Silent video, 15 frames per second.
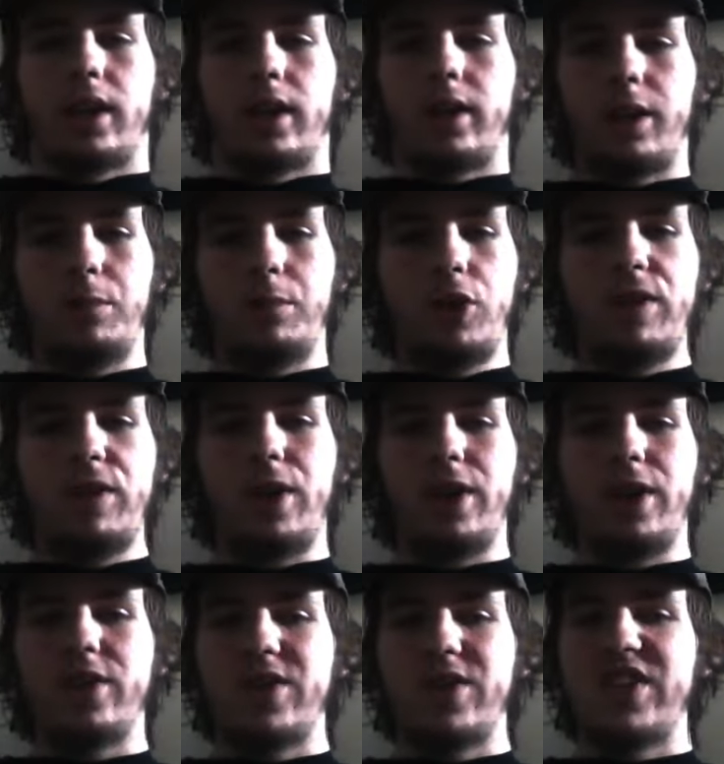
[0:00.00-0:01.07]
The movie
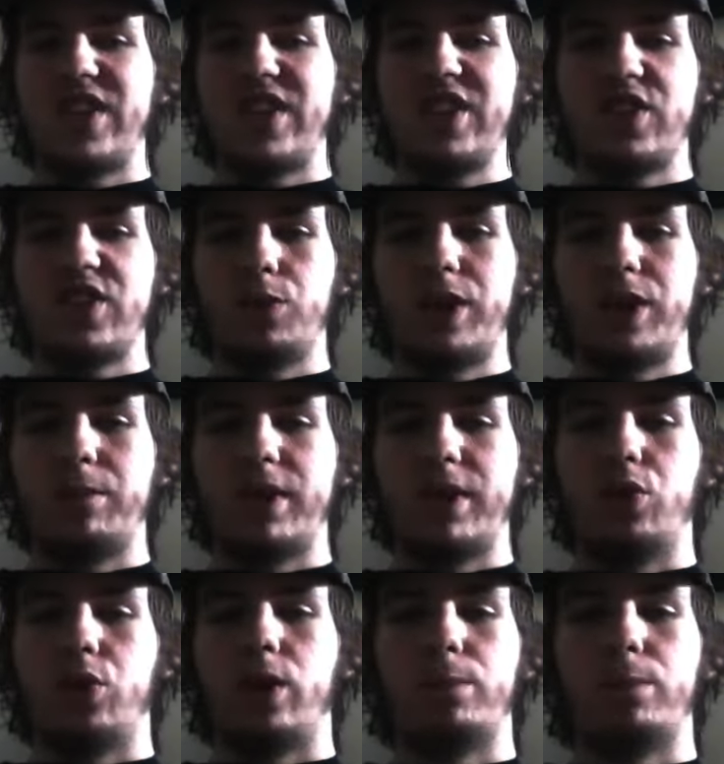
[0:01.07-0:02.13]
follows six women
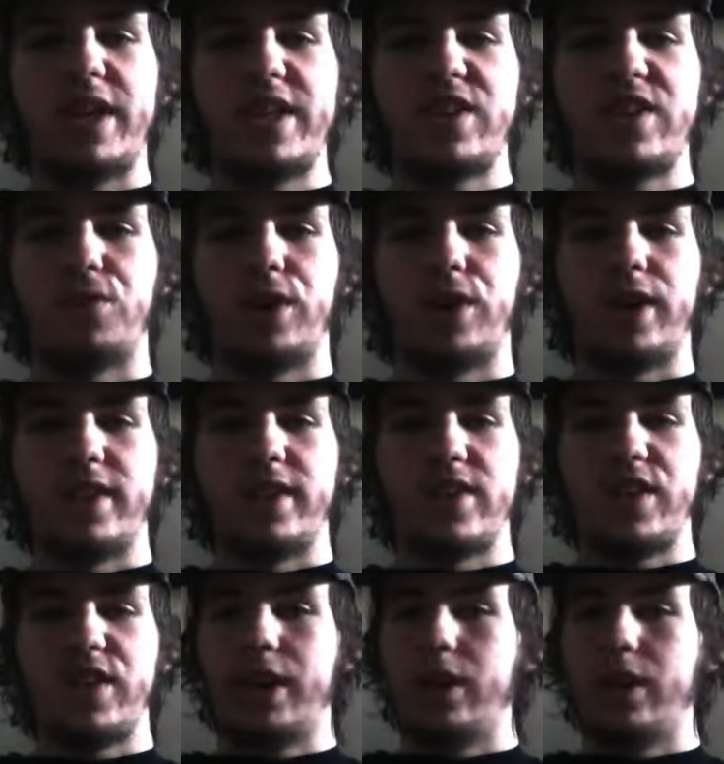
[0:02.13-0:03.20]
who are best
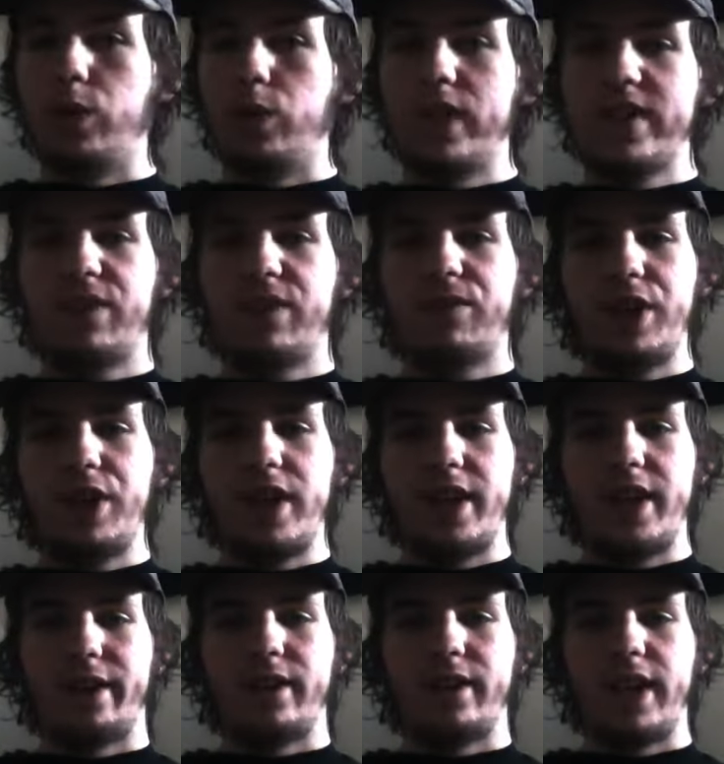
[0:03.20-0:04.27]
friends, and once every
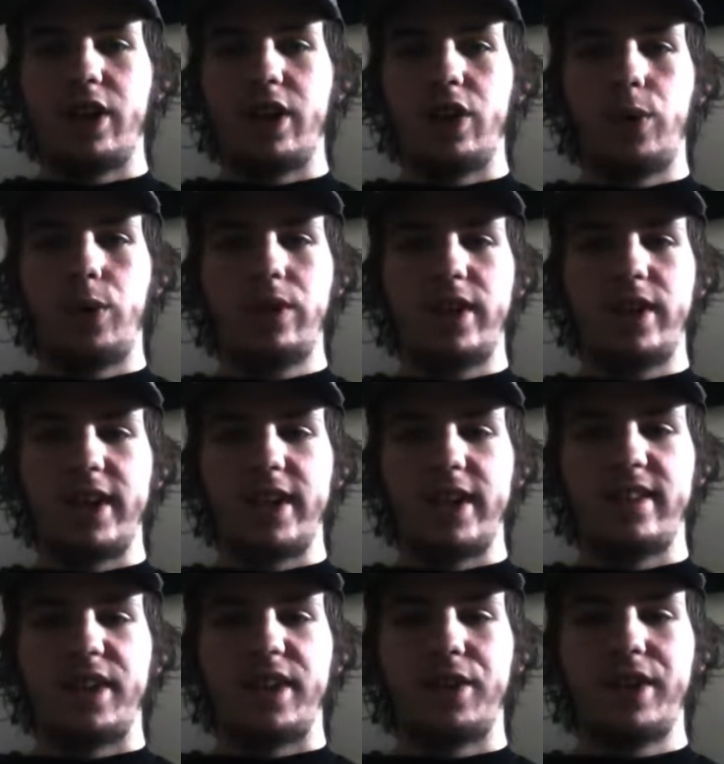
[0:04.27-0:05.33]
year they go out on a
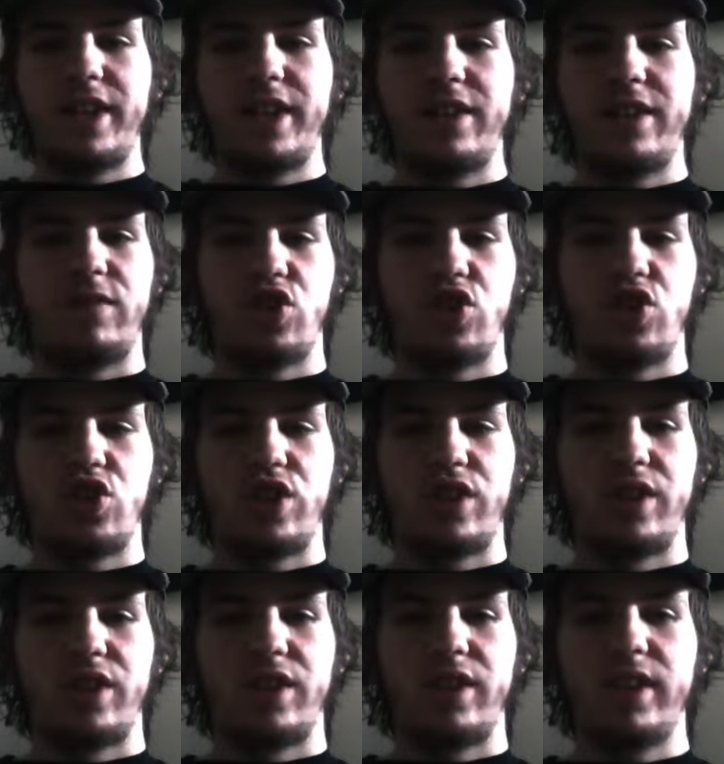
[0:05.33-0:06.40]
daring
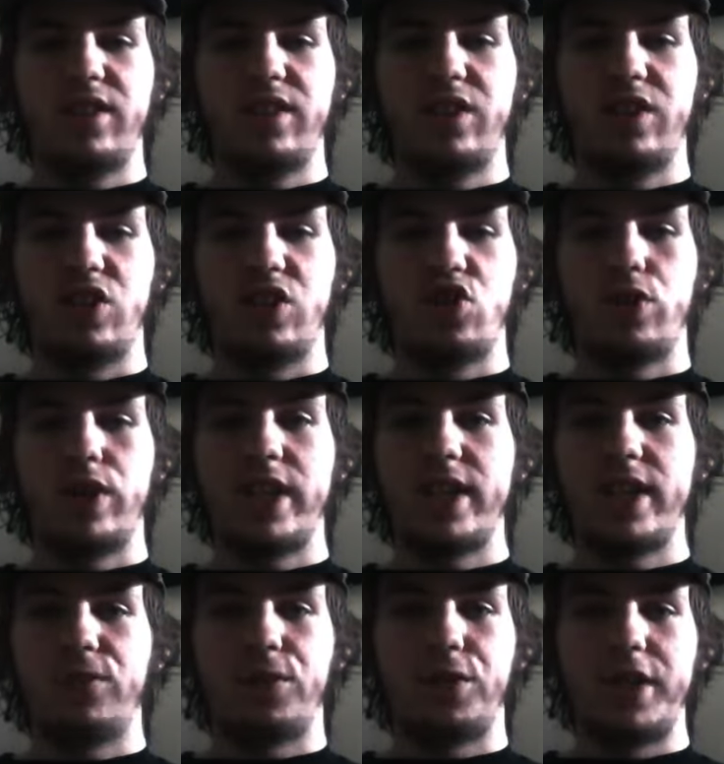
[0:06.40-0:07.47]
adventure to enjoy
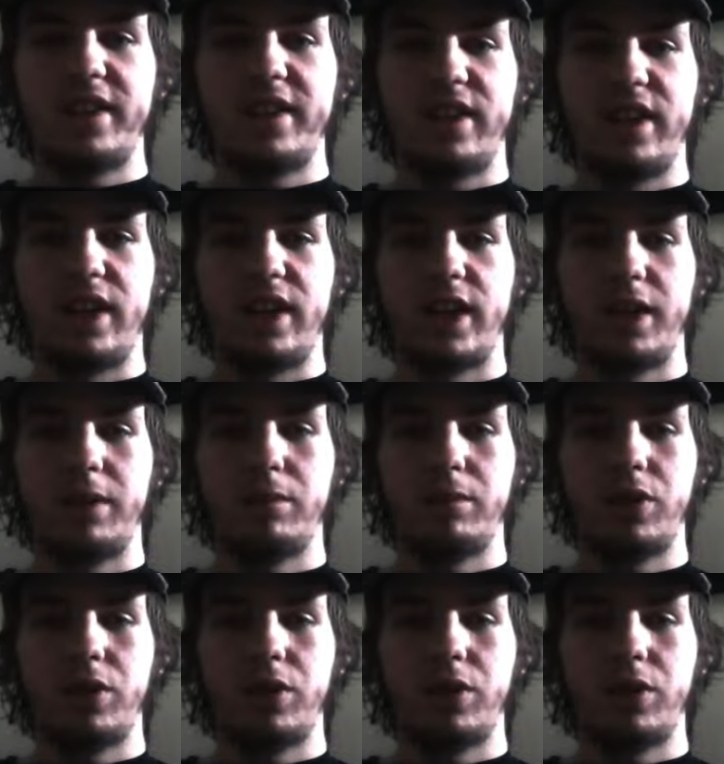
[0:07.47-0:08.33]
their free time.